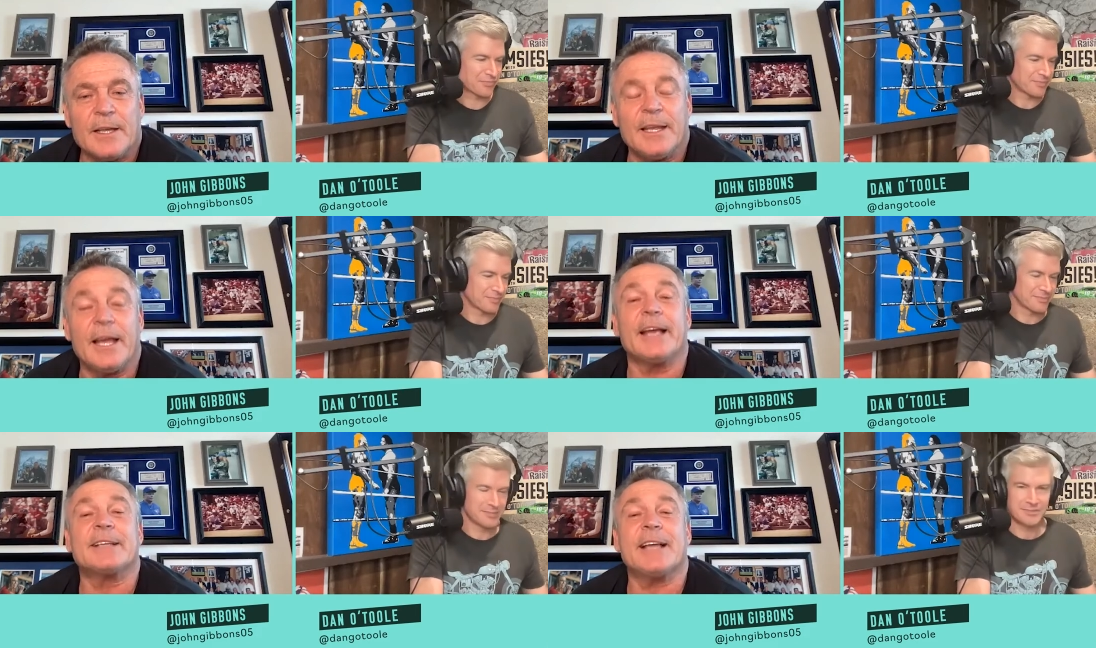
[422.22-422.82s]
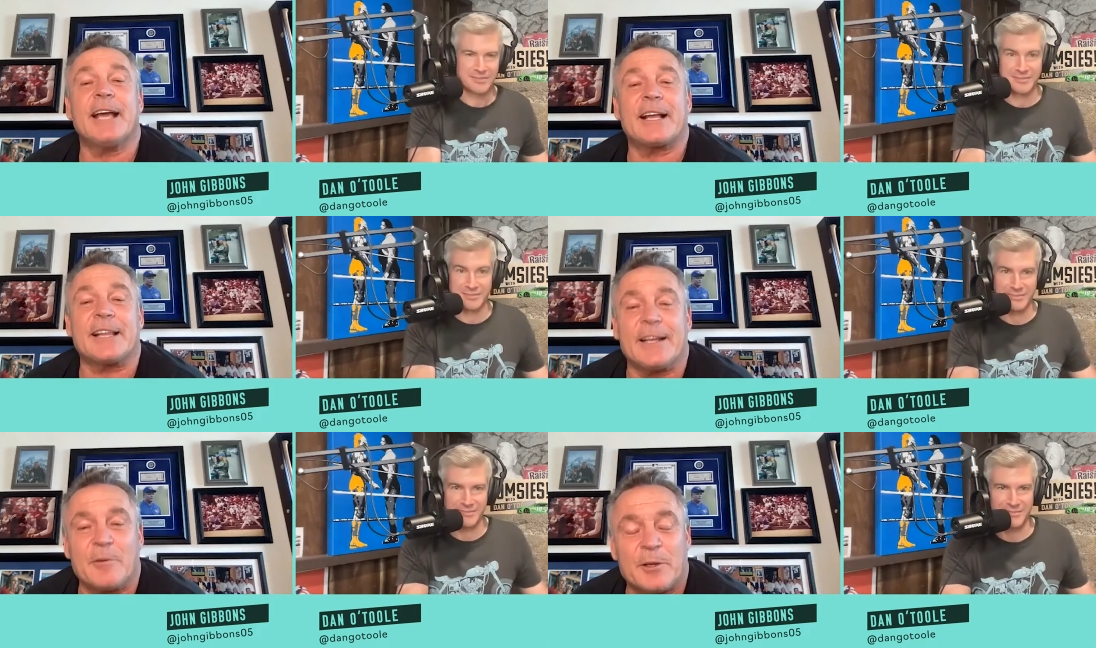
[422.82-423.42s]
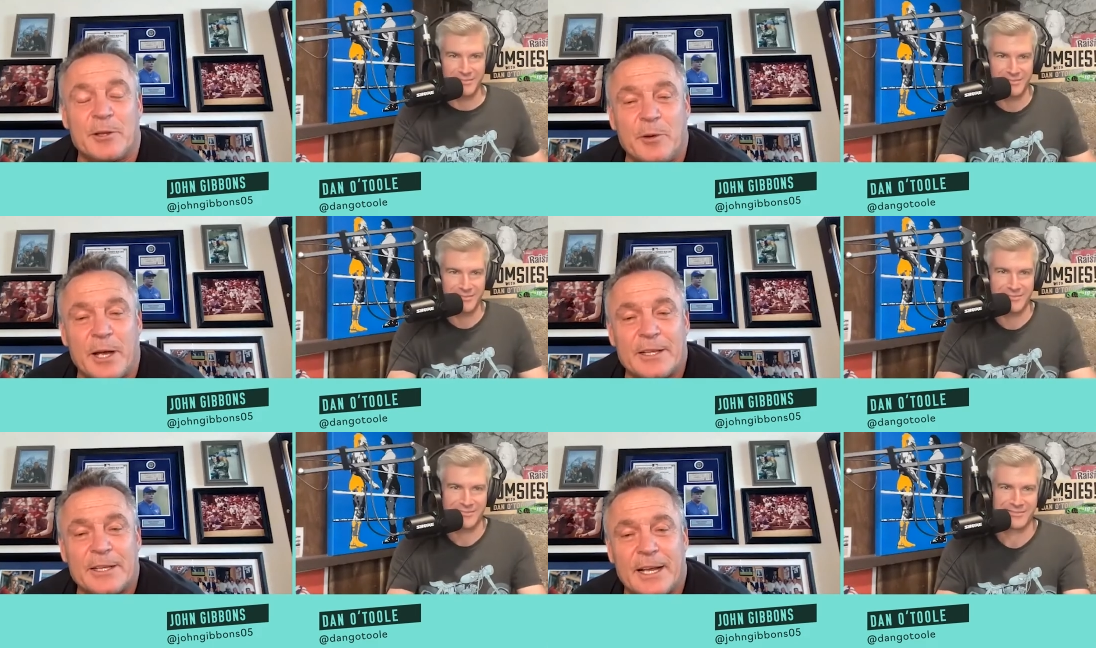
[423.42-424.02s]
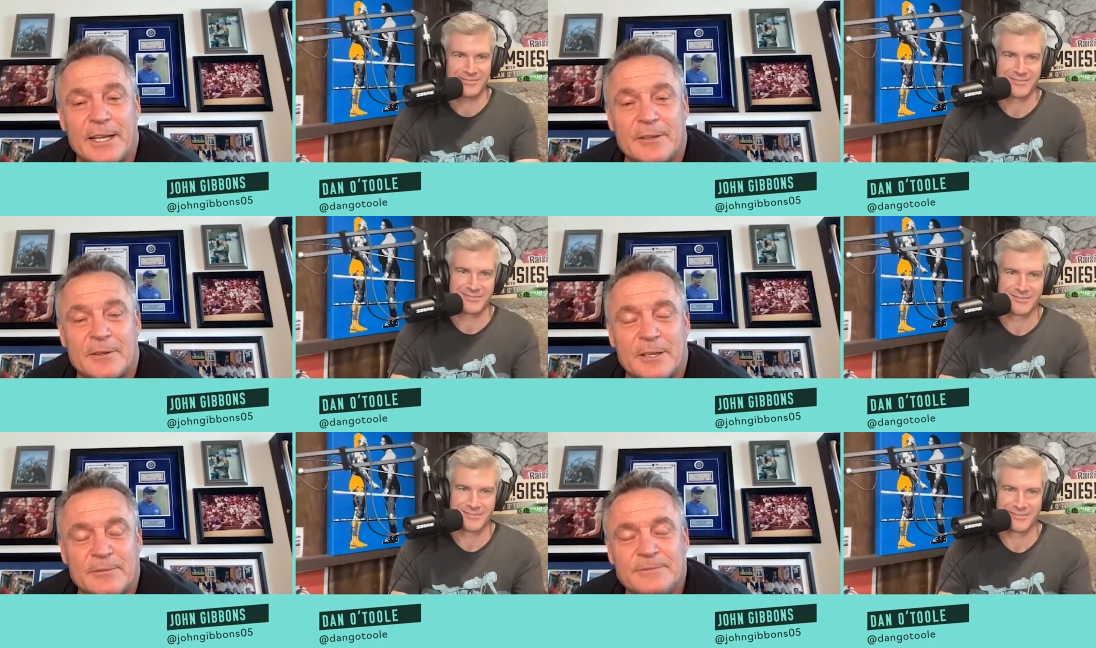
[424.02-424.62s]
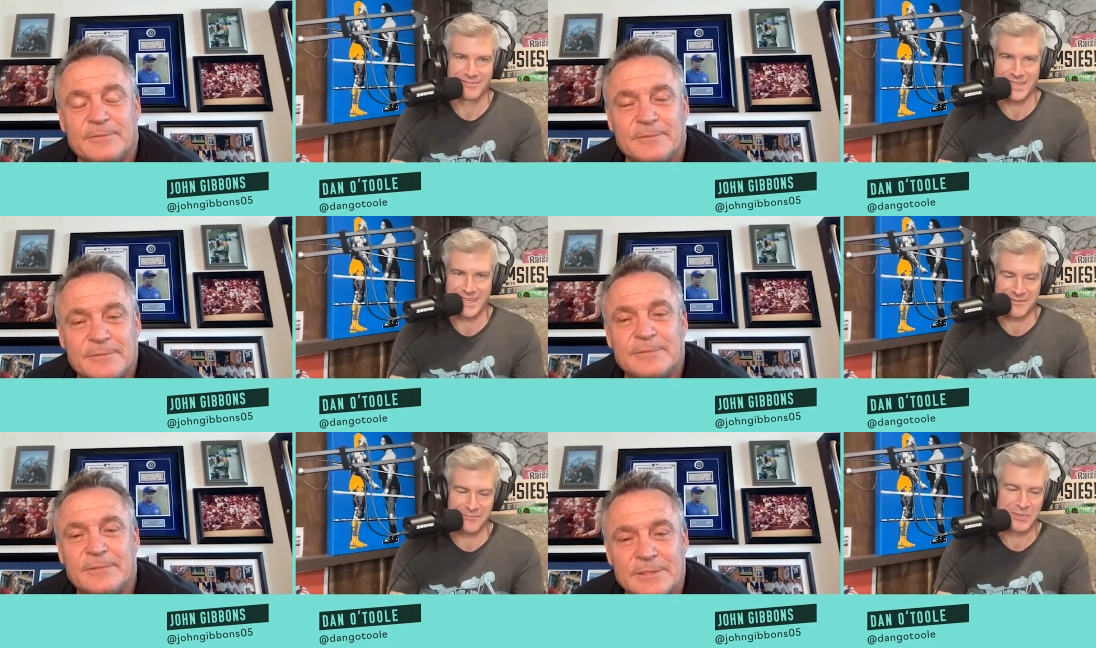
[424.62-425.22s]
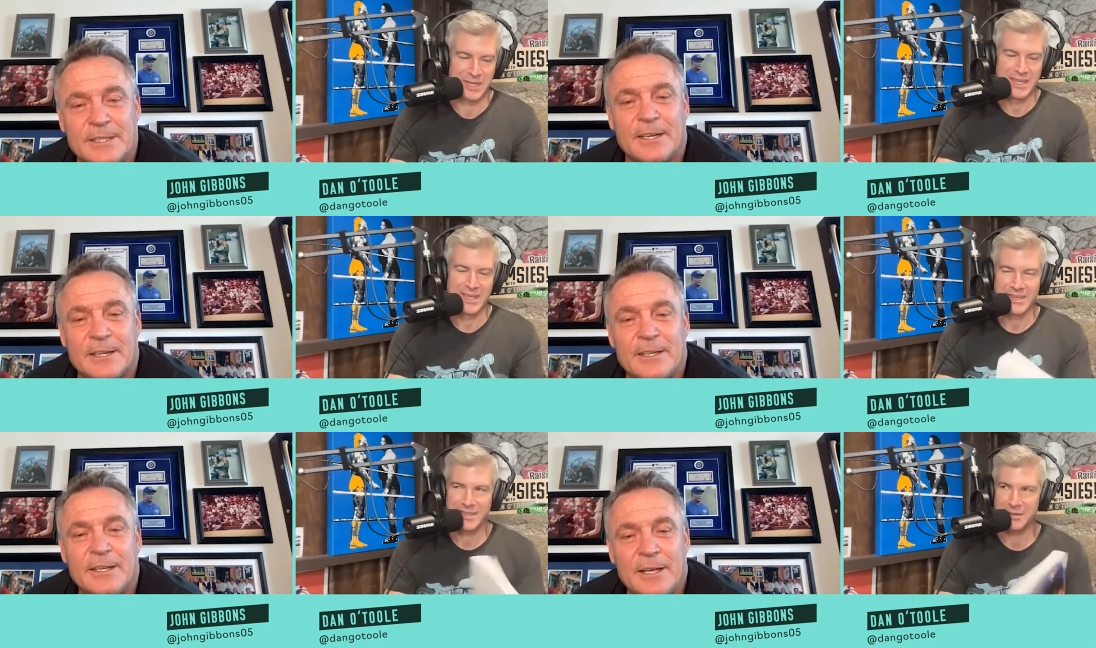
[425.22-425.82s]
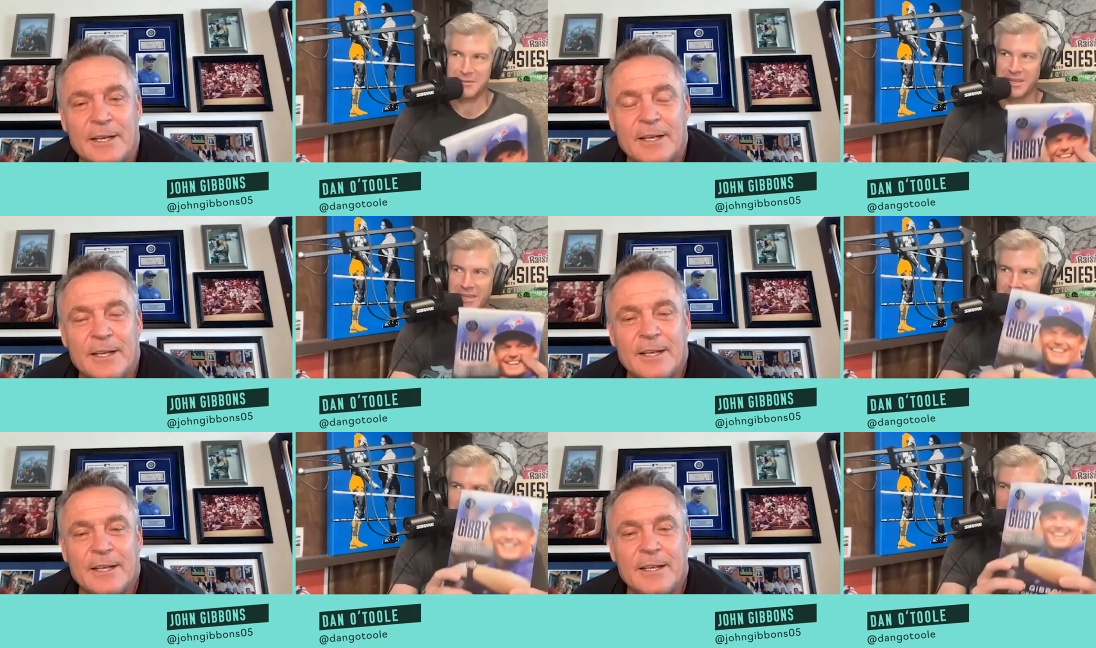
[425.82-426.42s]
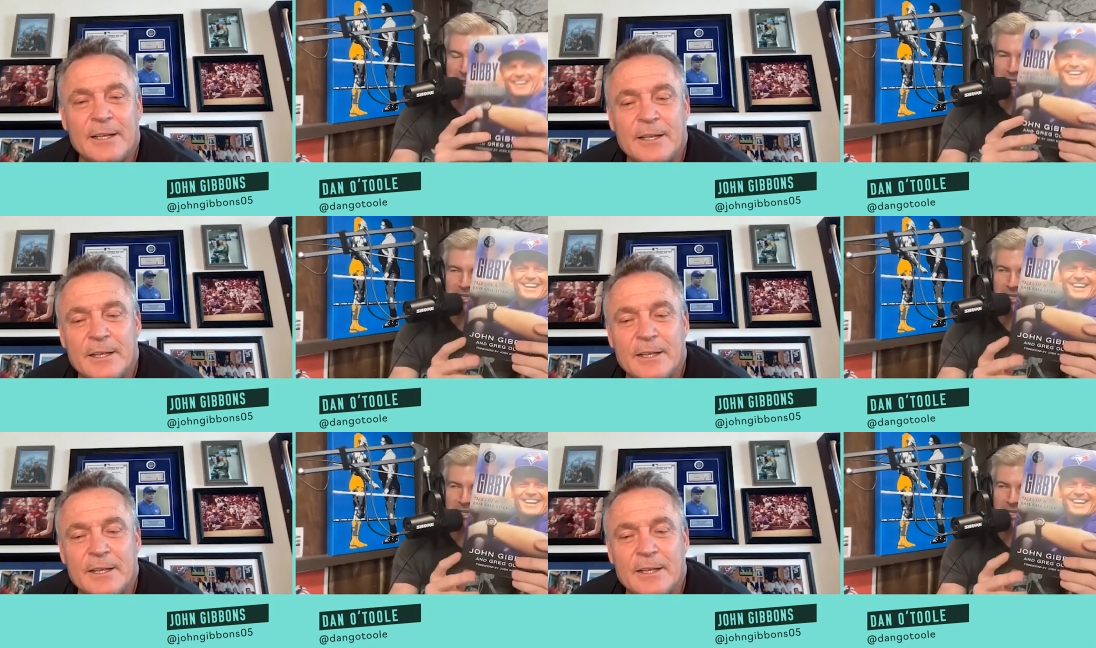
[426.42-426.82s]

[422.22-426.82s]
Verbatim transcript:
Speaker 1: Yeah, exactly. It was a 2 out in the 9th or something.
Speaker 2: Yep. Gibby, I got your book